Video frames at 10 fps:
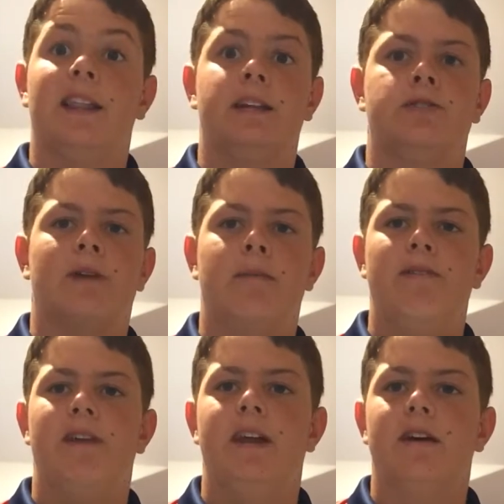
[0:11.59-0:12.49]
latest
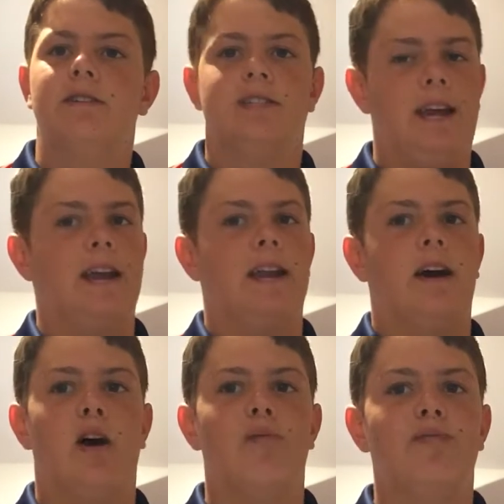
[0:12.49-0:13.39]
rugby videos, and
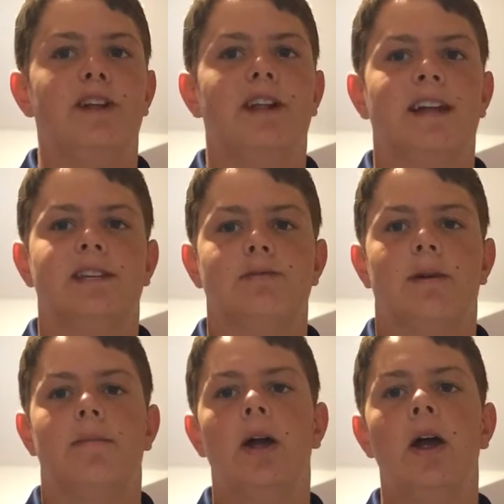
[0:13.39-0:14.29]
hopefully you like this one.